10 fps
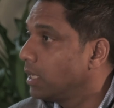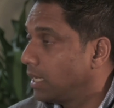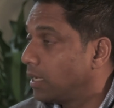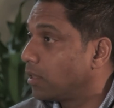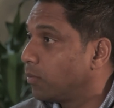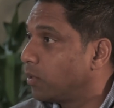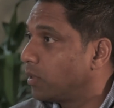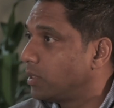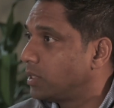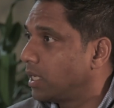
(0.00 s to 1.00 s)
In other
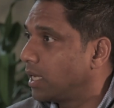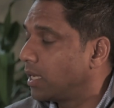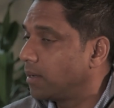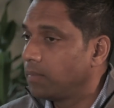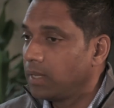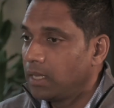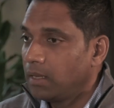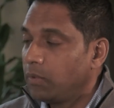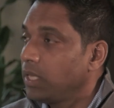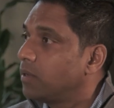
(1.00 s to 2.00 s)
words, um,
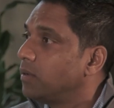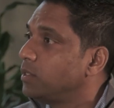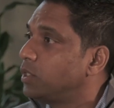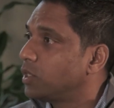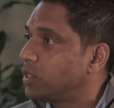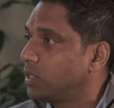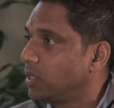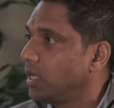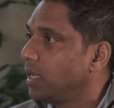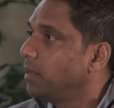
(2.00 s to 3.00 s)
we couldn't
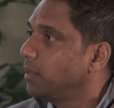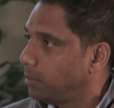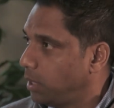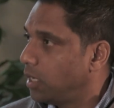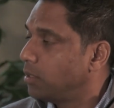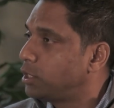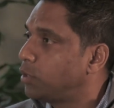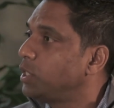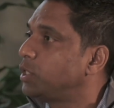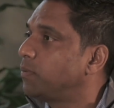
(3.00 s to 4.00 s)
just, you know,
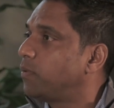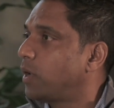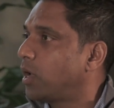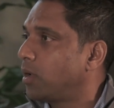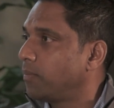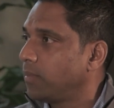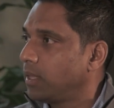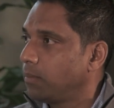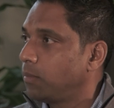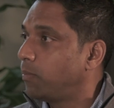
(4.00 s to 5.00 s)
switch from
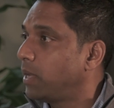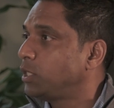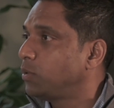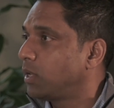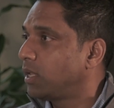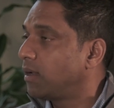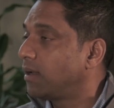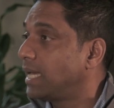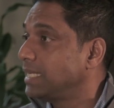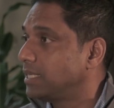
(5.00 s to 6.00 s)
perpetual or
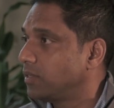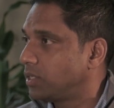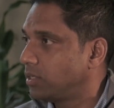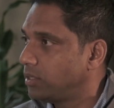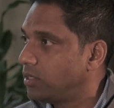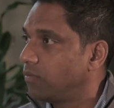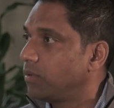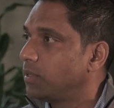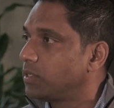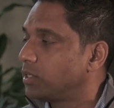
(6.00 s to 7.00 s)

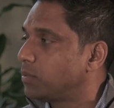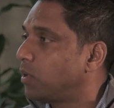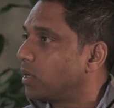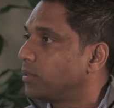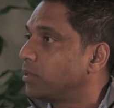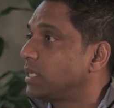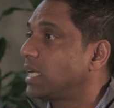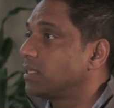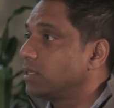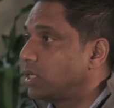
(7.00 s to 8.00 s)
license-driven business model to
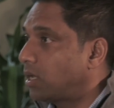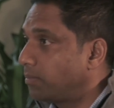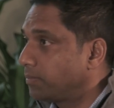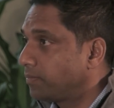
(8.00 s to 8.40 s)
SaaS and sub.